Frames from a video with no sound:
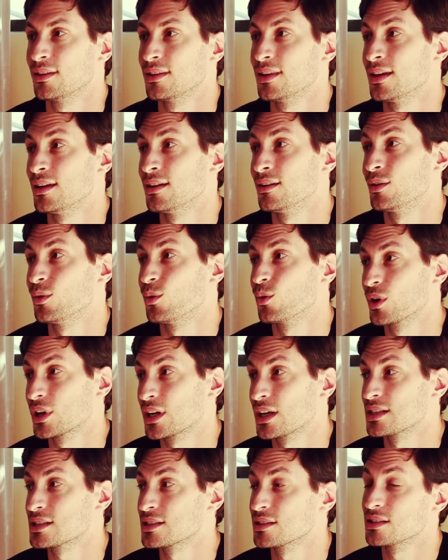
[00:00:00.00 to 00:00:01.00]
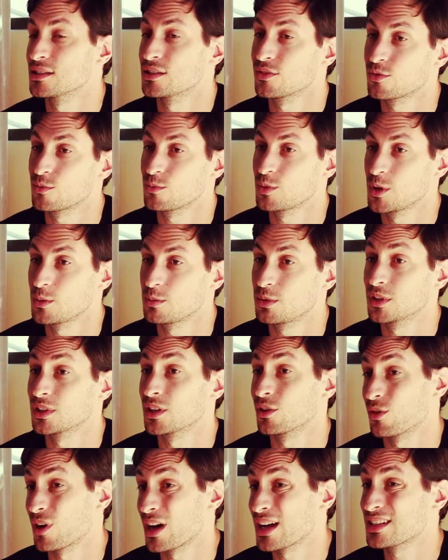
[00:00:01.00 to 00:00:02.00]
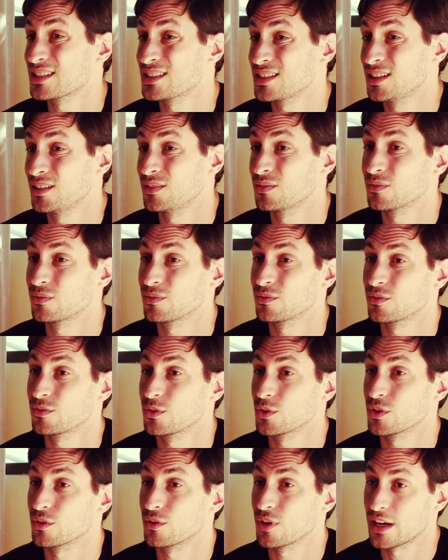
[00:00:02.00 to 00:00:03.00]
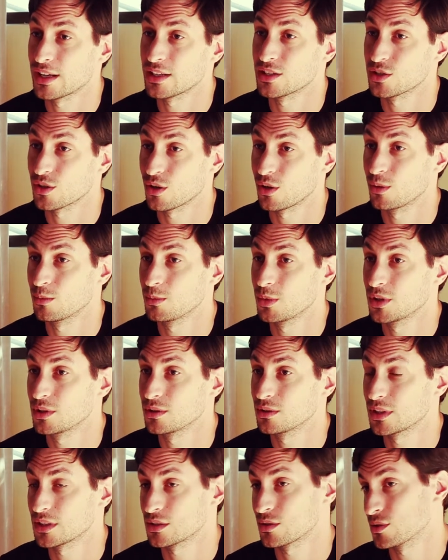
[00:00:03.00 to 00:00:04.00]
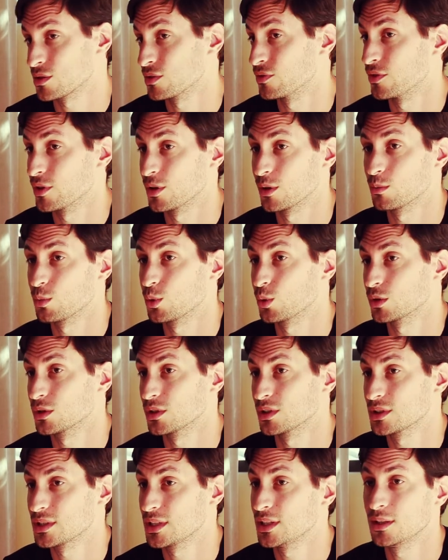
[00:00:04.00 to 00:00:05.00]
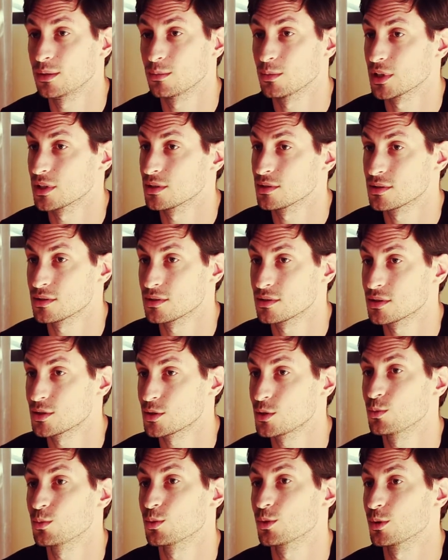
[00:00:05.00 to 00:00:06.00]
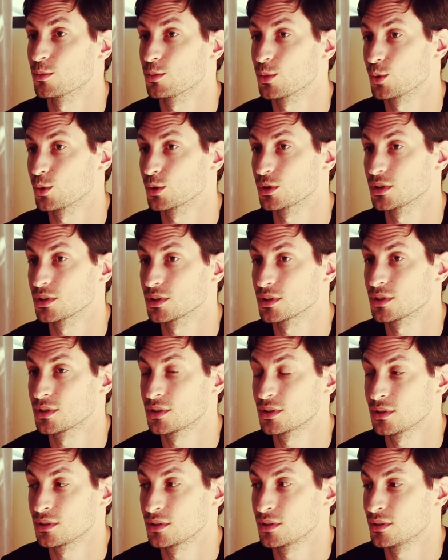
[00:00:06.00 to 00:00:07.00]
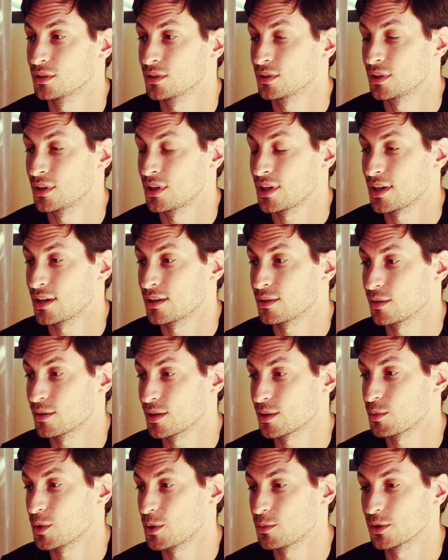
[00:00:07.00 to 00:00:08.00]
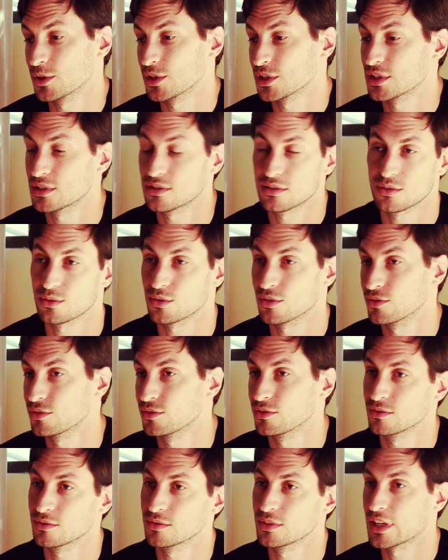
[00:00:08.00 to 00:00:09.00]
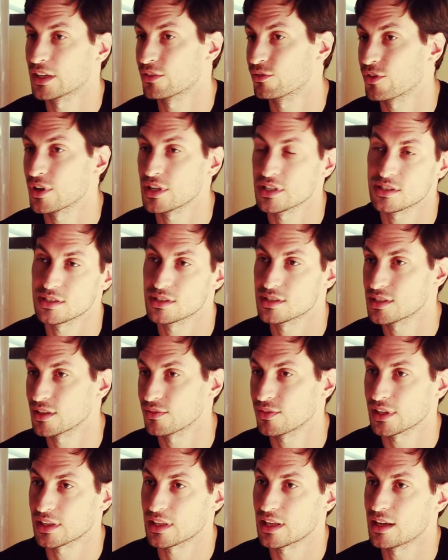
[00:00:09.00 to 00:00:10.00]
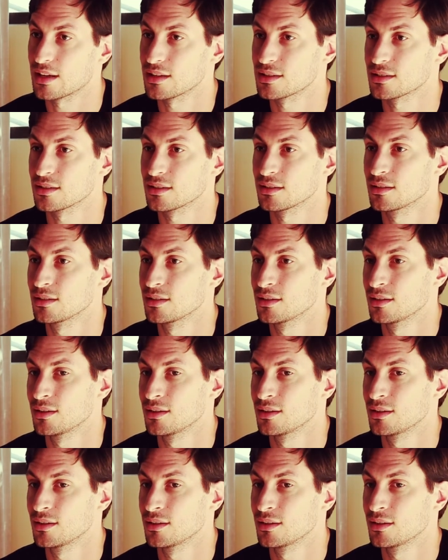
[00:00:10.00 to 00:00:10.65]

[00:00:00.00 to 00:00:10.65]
in organizing the different people on the right team for the right job. That's also very important. Team is super important. And I think people just sort of get friends and stuff like that. And